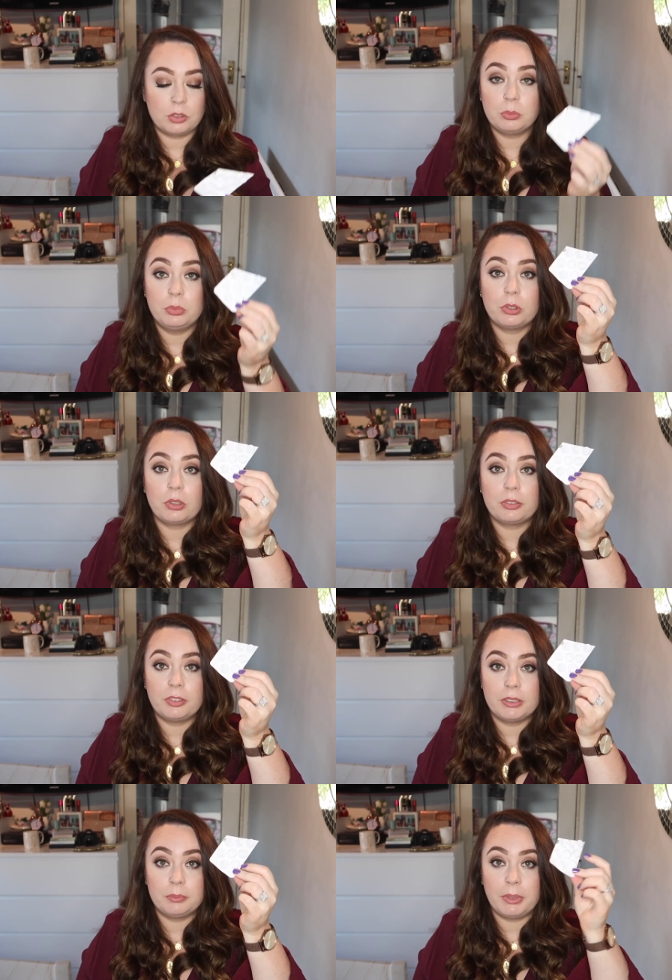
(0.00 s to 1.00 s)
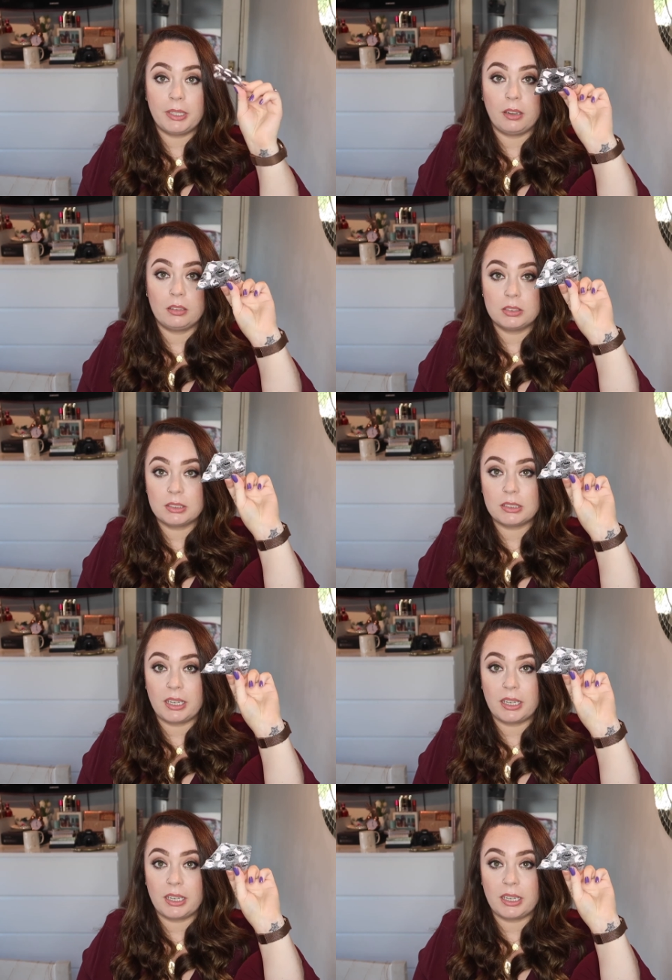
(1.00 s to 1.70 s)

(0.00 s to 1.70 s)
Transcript: some Nurofen because